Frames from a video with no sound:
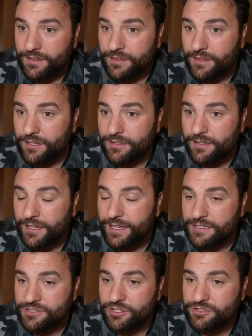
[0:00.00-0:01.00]
than
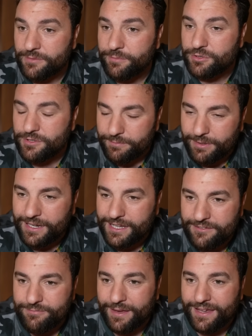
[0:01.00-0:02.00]
against Usyk. But
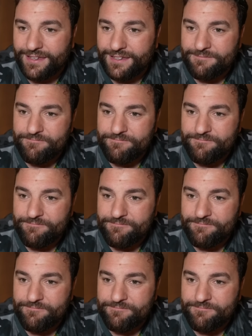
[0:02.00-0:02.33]
believe me,